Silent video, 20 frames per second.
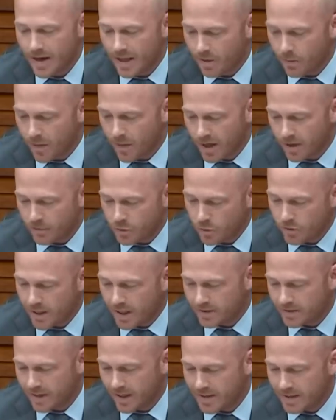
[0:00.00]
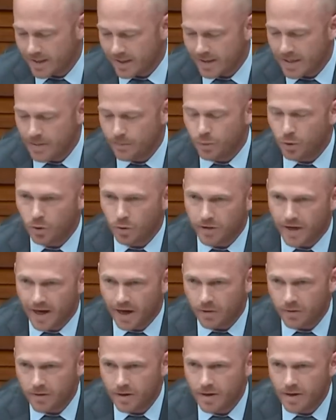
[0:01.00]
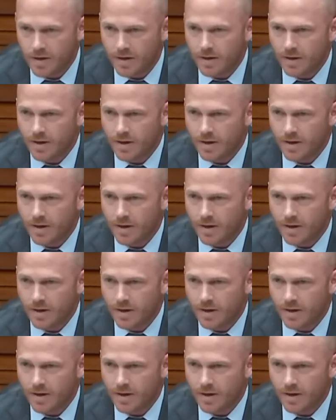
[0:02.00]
And in May of 2018, he pulled out.